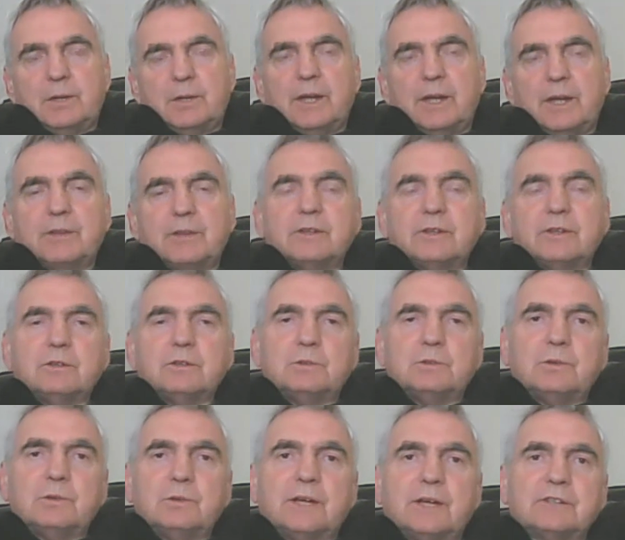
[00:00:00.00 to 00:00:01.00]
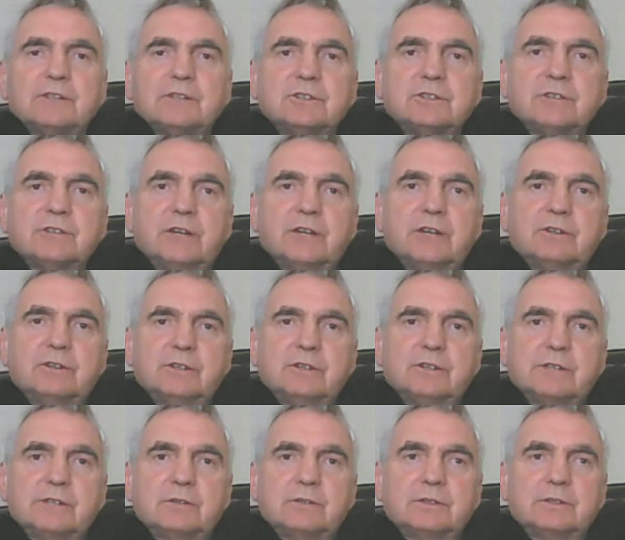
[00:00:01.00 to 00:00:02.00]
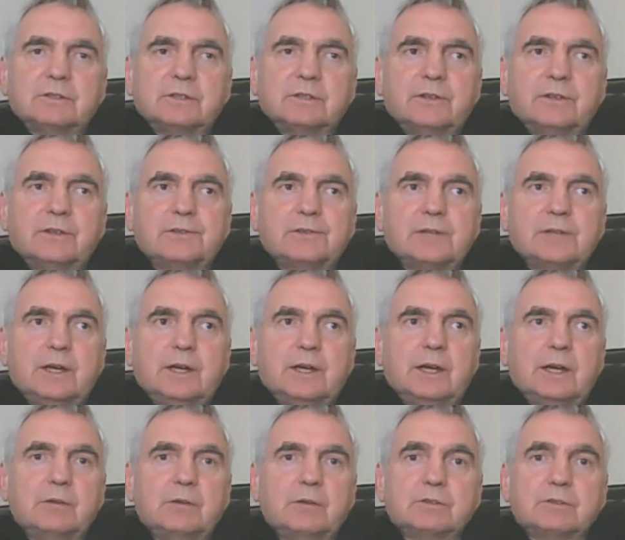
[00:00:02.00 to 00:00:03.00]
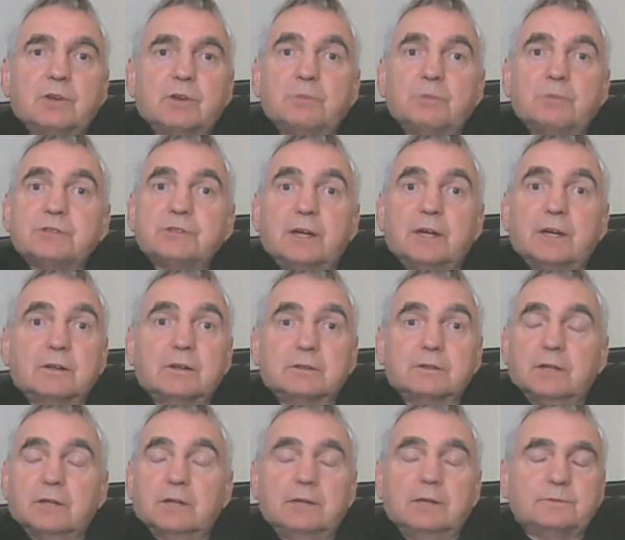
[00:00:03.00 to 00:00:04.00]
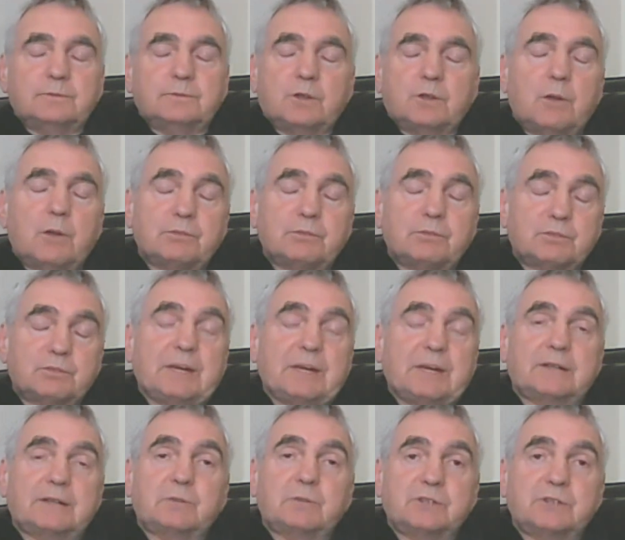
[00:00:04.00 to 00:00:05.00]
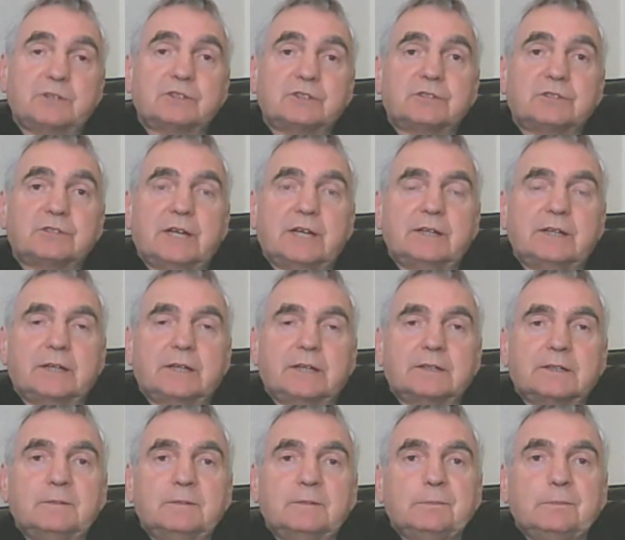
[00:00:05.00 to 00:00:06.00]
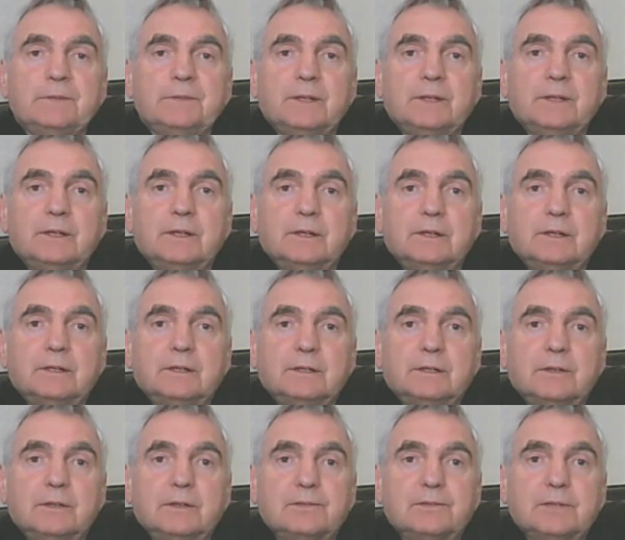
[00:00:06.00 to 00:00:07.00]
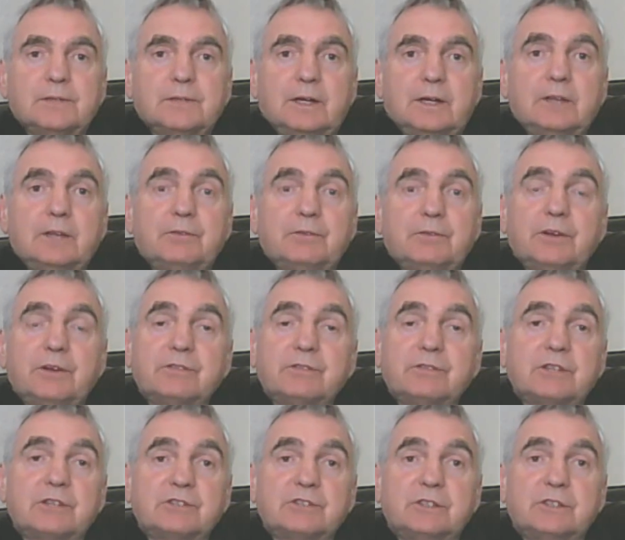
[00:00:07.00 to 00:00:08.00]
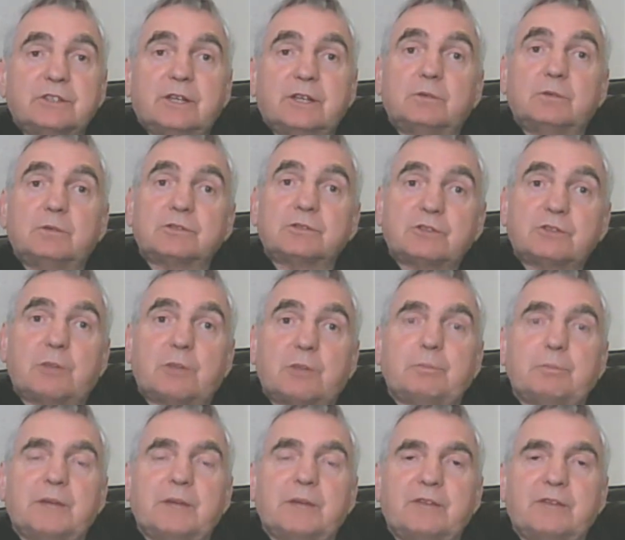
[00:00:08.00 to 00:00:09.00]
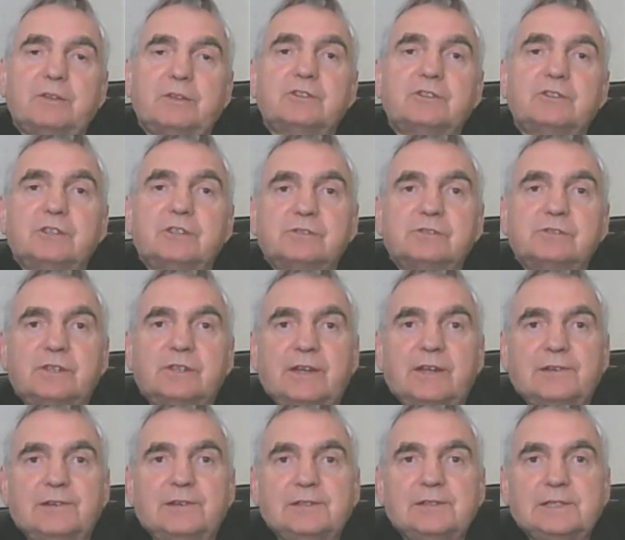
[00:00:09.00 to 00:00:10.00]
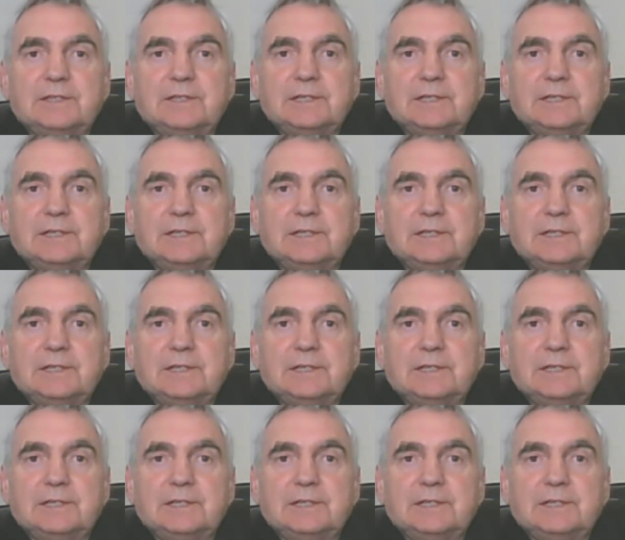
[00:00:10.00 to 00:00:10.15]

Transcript: Well, either you do that, she said, or you're out. I was gobsmacked when she said that. And the first thing she did was stop me having the children there.